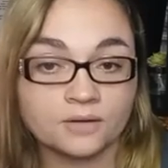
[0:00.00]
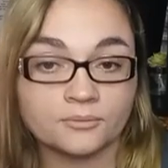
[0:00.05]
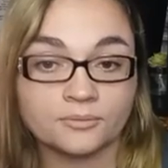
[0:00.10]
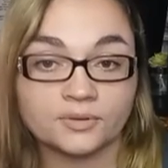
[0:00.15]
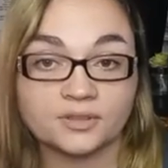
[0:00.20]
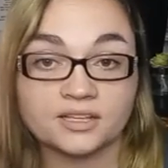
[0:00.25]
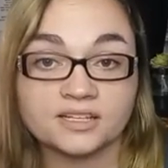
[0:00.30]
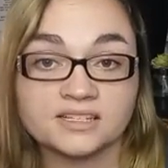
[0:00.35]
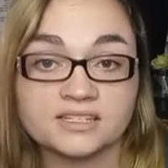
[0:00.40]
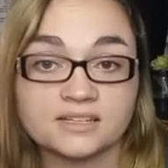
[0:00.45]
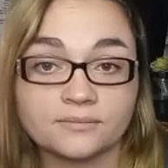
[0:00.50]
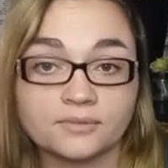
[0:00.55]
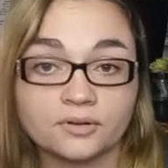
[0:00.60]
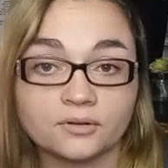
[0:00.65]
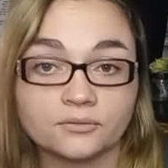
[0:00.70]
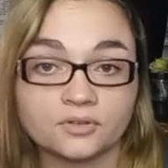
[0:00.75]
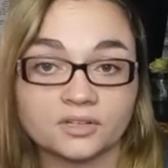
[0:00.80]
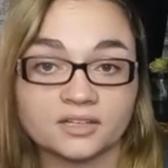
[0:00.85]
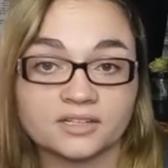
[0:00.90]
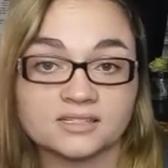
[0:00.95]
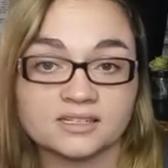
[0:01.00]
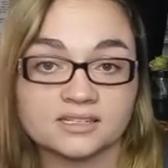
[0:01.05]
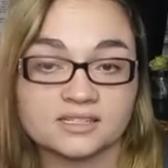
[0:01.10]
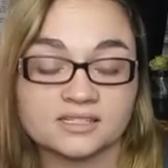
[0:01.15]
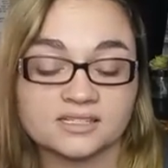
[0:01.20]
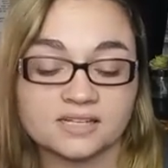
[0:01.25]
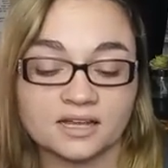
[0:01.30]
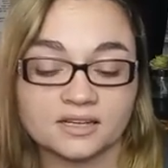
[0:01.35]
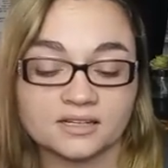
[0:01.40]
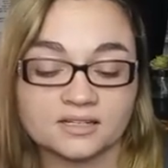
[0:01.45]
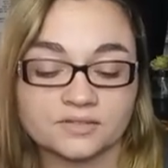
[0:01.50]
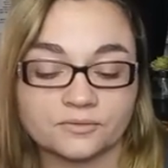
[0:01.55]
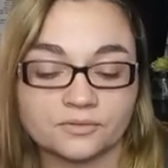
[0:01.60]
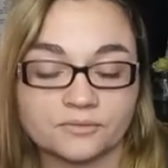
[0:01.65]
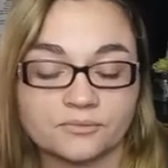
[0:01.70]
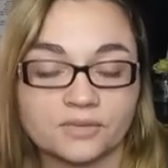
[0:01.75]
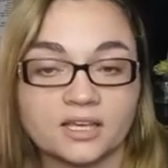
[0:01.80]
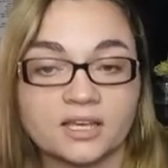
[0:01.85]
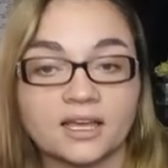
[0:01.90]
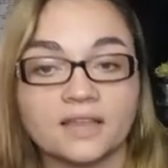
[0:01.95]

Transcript: But these have been a really success with me.